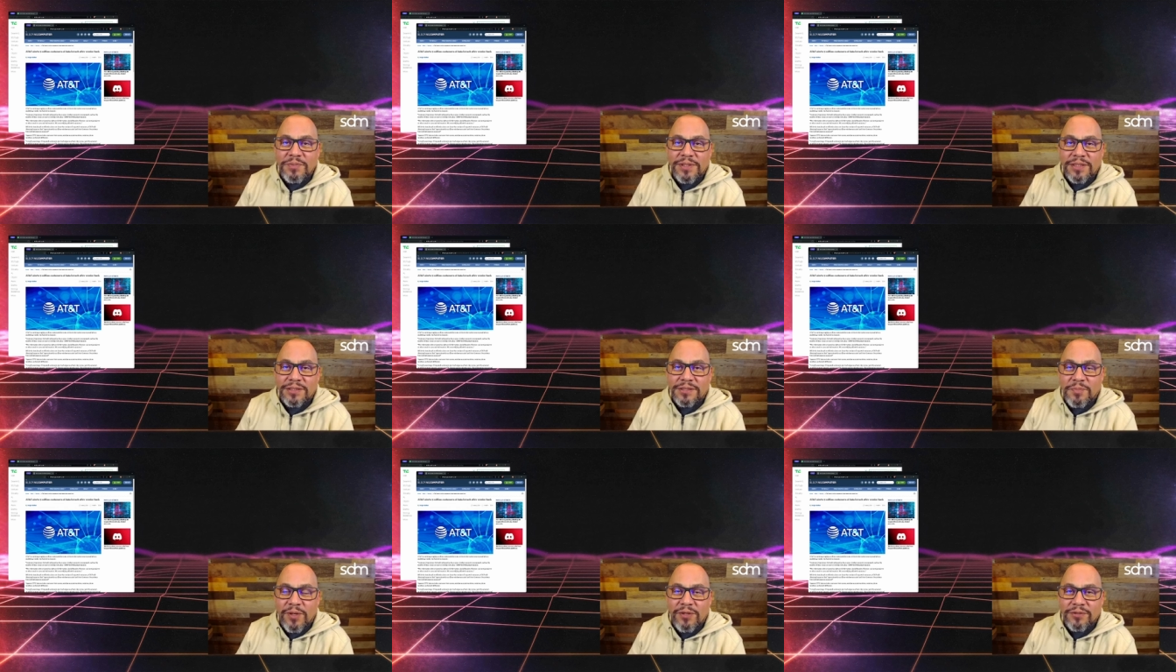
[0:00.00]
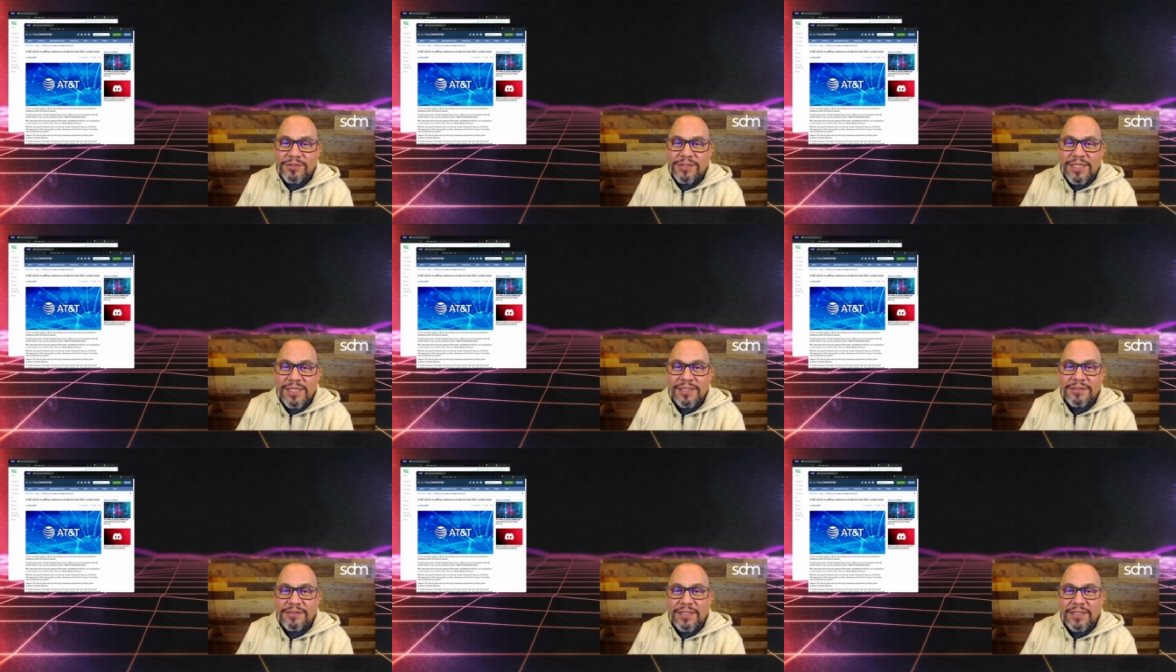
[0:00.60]
been exposed
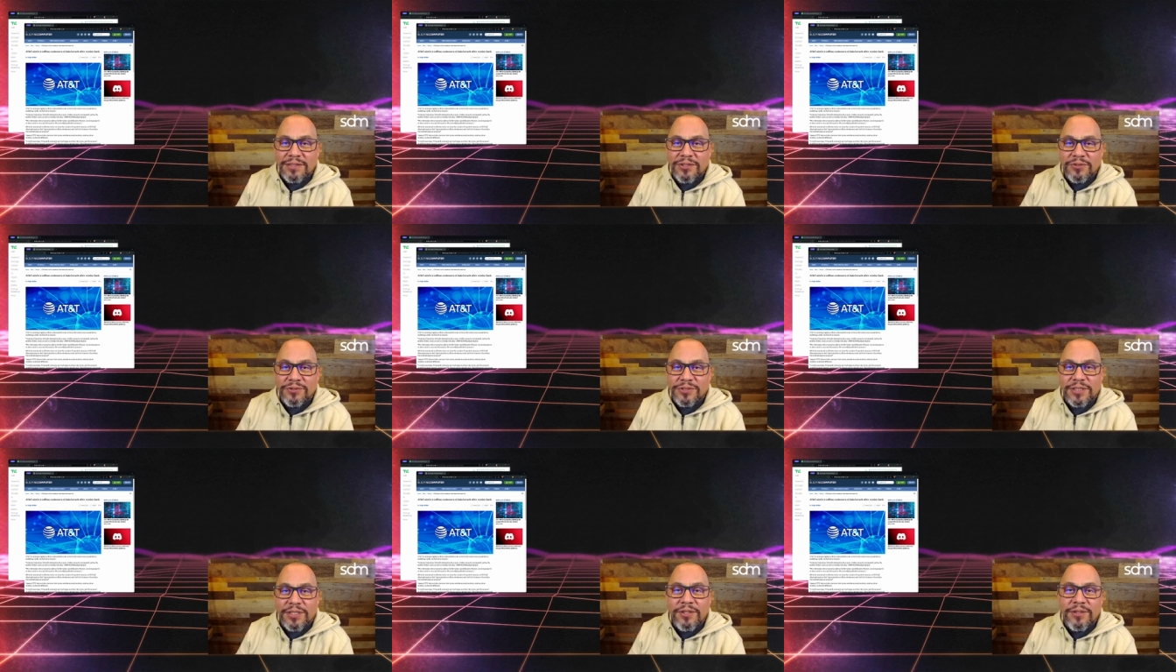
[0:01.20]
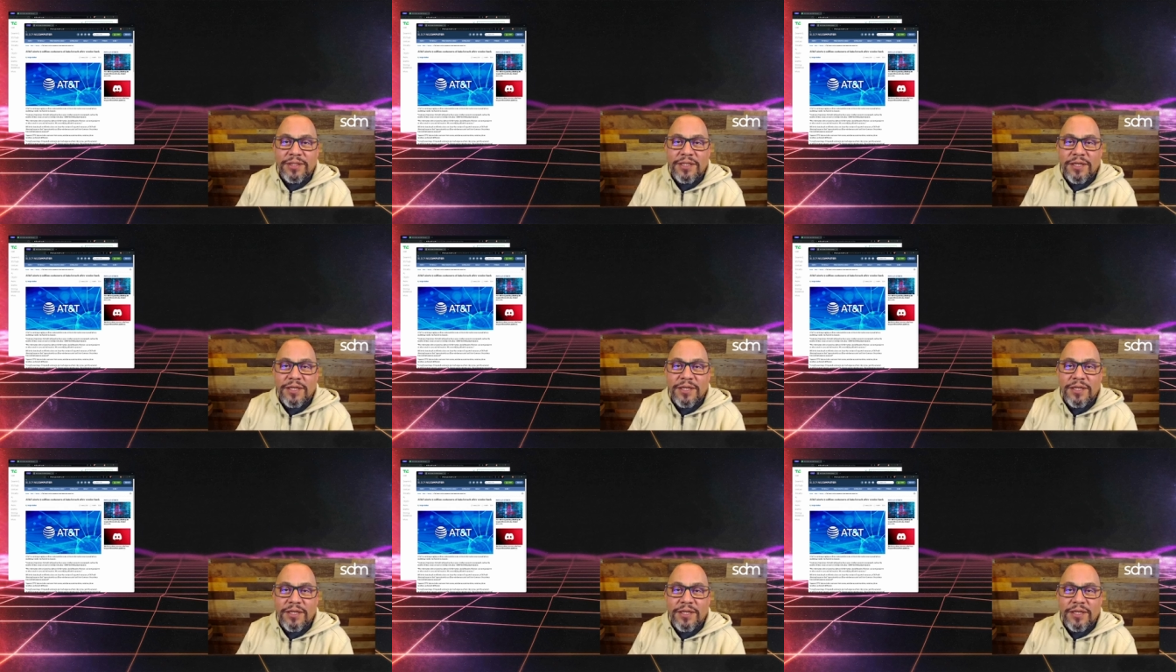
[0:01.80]
things like social security